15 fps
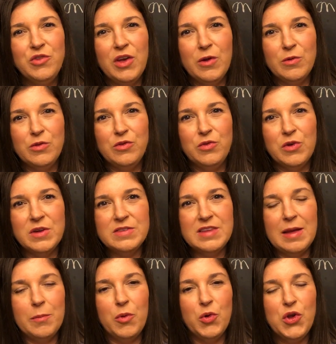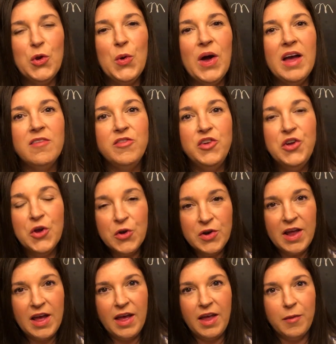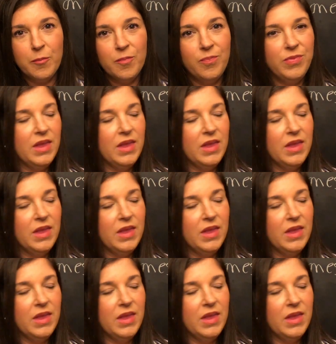Jones, for example. You'll have your name.